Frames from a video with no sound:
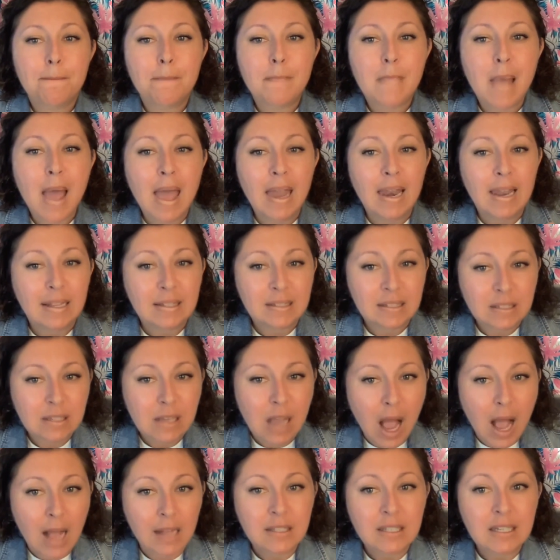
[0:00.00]
And it's
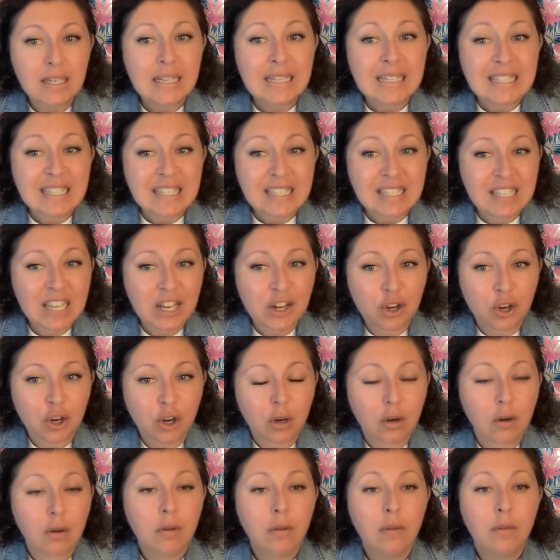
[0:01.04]
got to
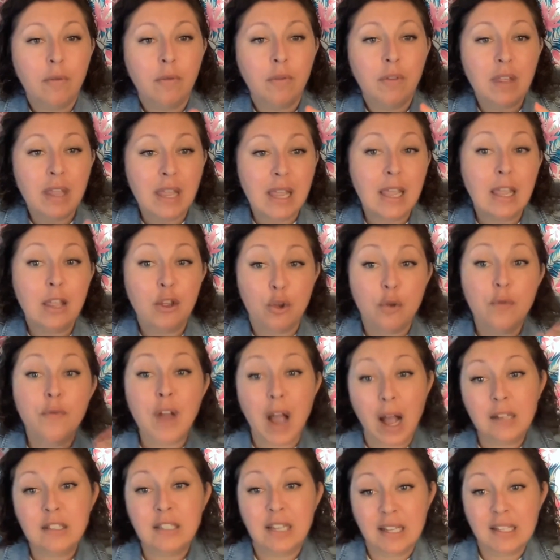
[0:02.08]
consider you've
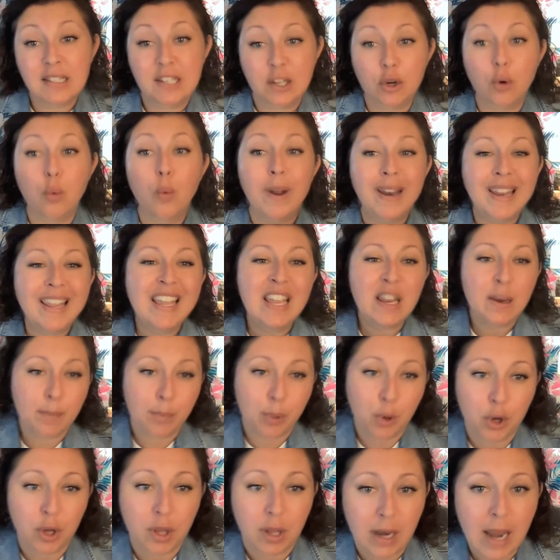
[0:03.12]
got to consider what
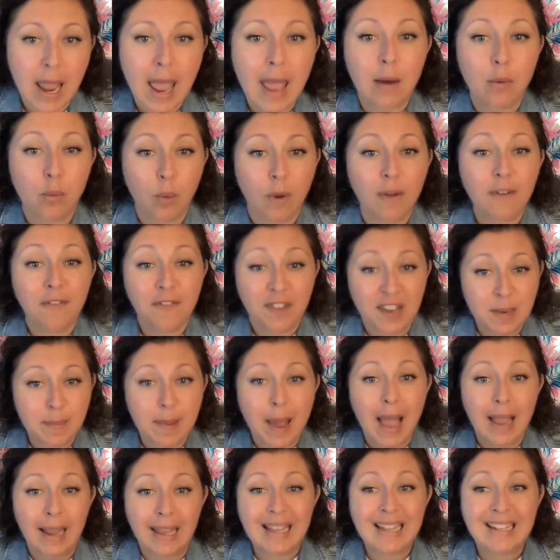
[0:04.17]
input and what
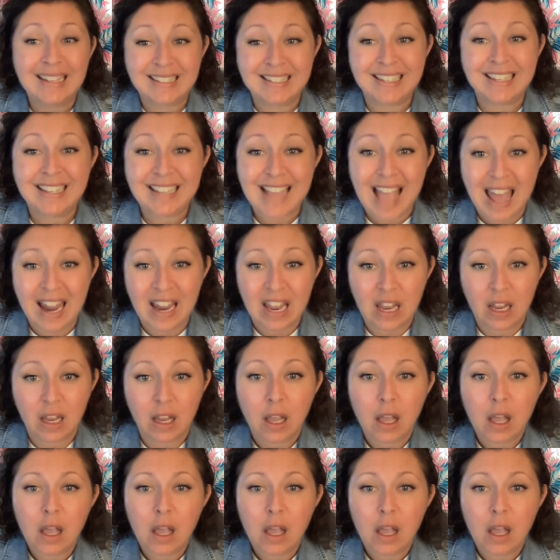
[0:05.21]
feedback it's getting.